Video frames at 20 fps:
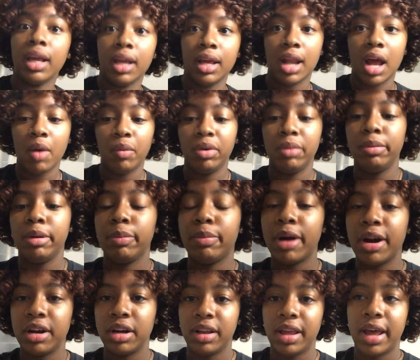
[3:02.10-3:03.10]
and I wanna be a
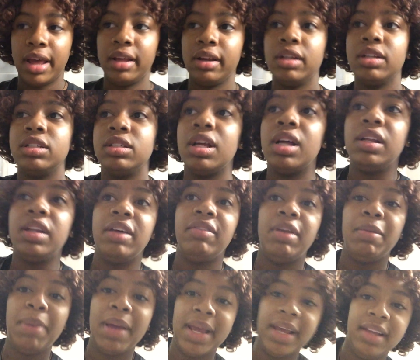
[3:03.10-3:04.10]
part of that because I love
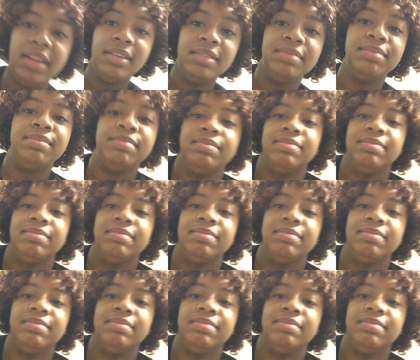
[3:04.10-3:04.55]
to paint.